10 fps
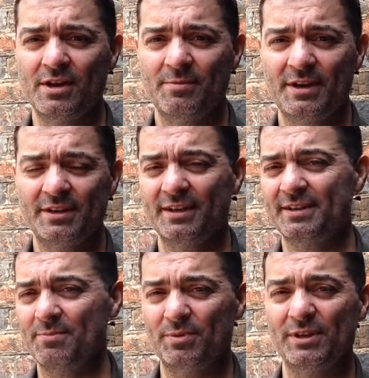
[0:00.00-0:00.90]
because they
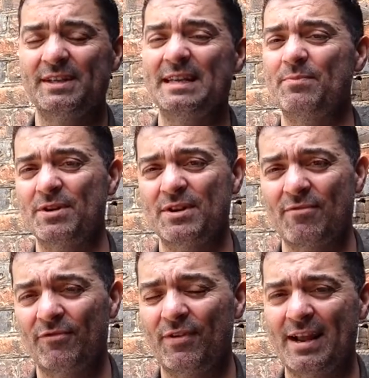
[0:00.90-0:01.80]
simply deepen and
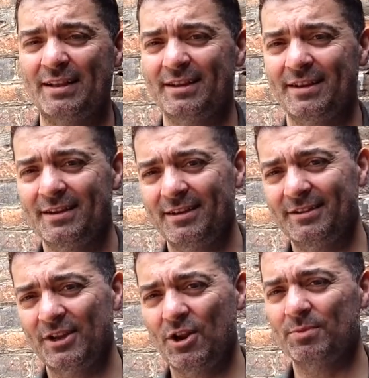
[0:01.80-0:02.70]
reflect the
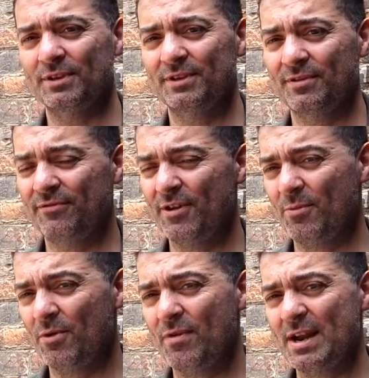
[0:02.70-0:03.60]
synopsis of the
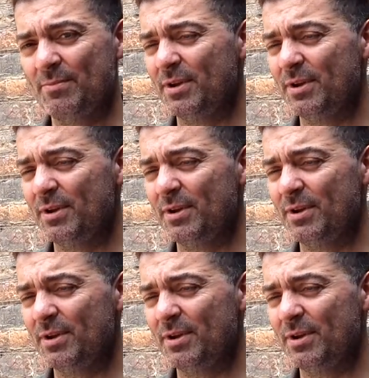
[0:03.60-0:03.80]
film already.